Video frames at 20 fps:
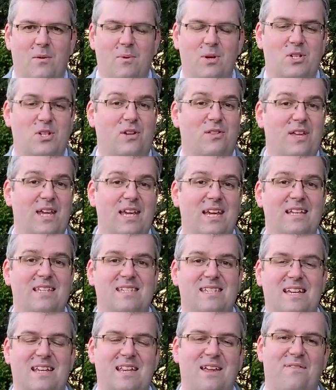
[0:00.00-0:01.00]
which I think
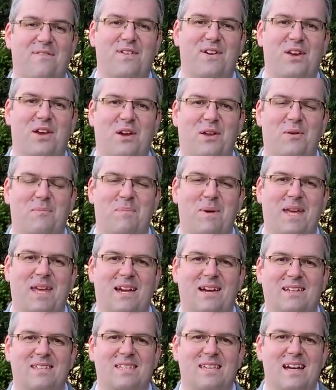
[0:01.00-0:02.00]
is significant
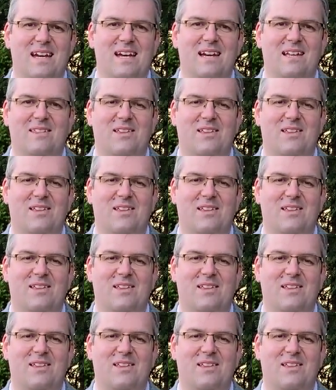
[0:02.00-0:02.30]
because